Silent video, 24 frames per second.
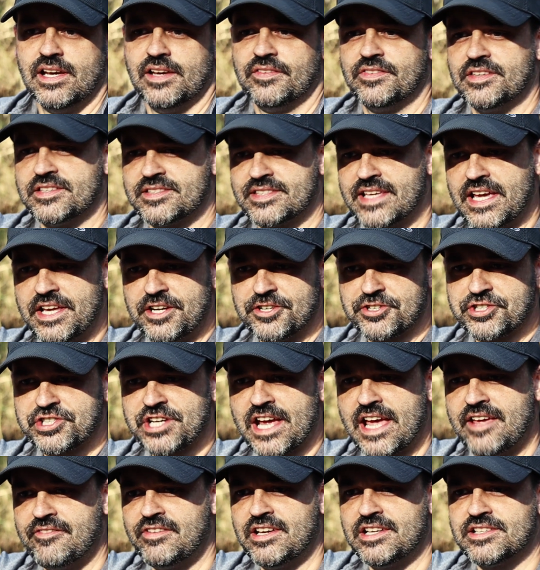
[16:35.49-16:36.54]
The cedar
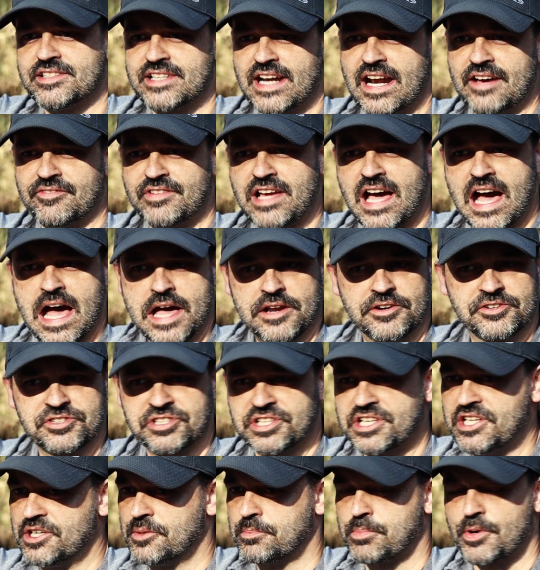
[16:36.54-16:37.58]
shavings that I've got are
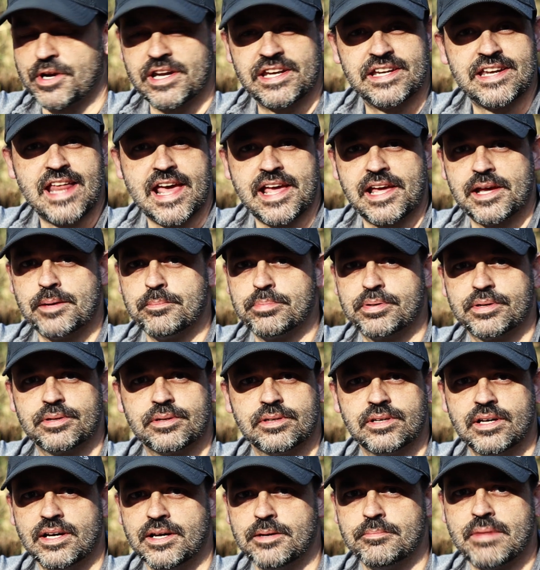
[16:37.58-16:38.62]
still pretty damp.
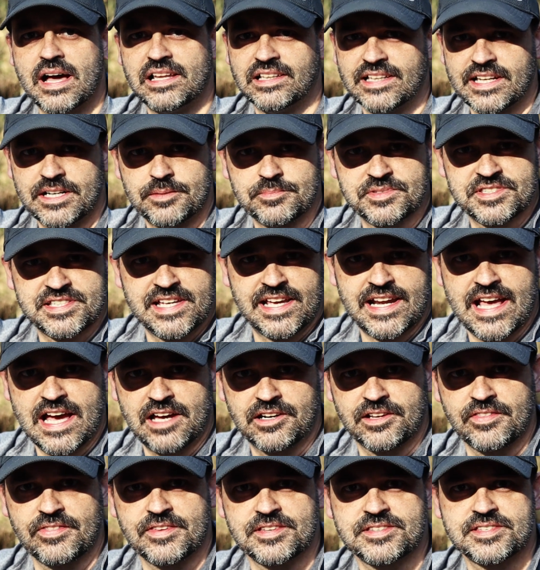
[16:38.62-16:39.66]
I let them set
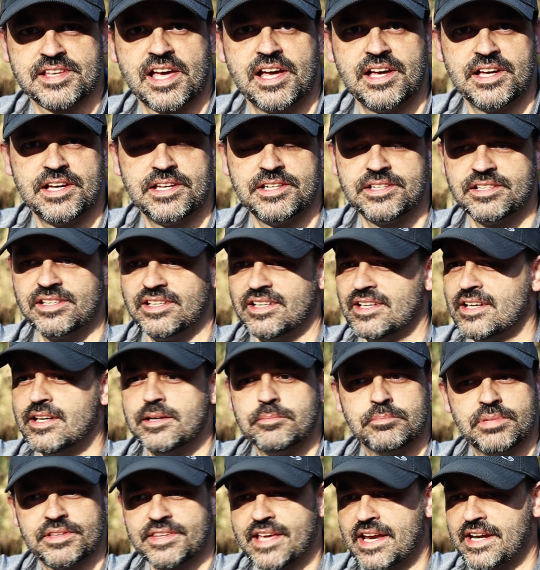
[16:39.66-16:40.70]
out in the sun,
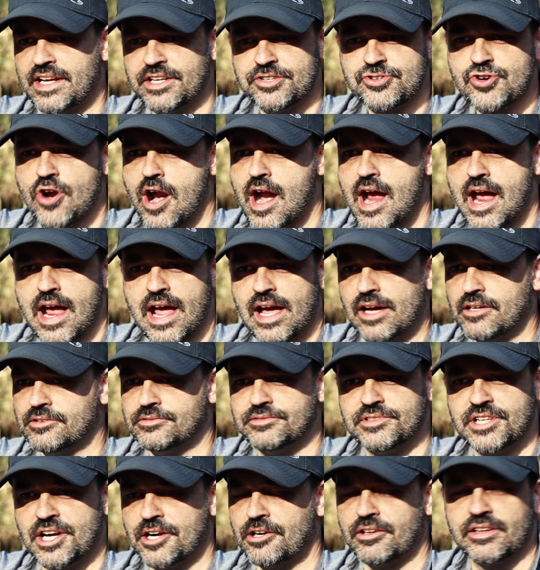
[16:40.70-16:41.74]
but they didn't dry out
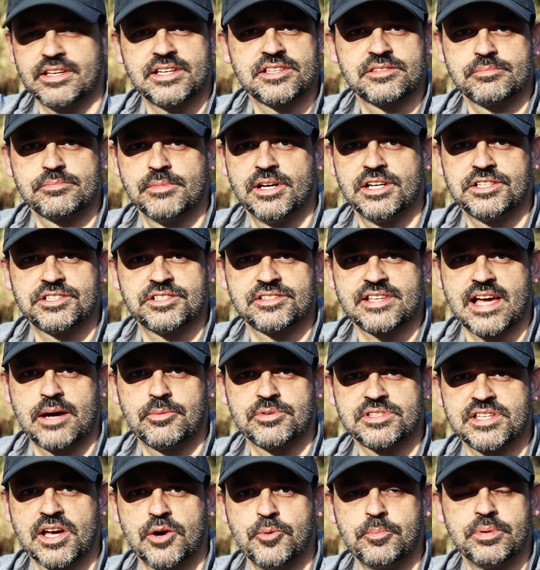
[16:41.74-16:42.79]
nearly as much as I
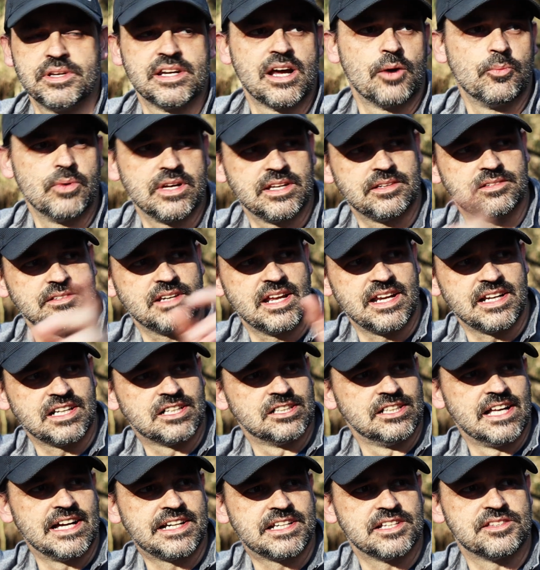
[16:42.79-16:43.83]
was hoping. I went and
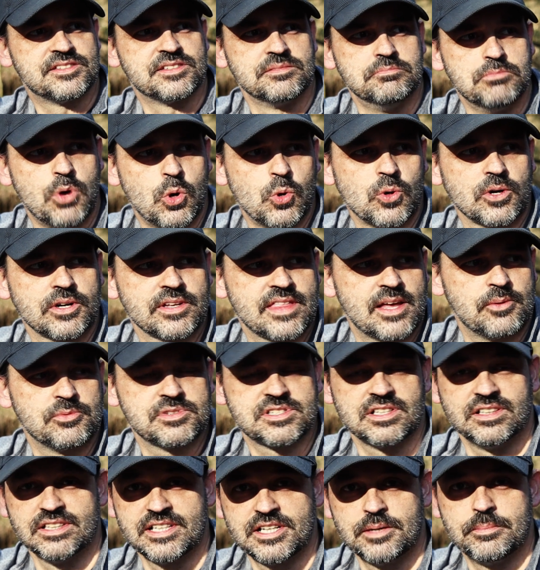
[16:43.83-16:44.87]
collected some more that was
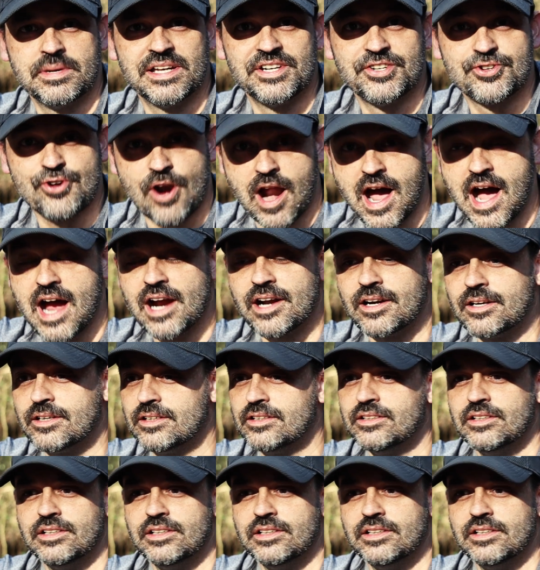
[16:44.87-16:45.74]
a little bit drier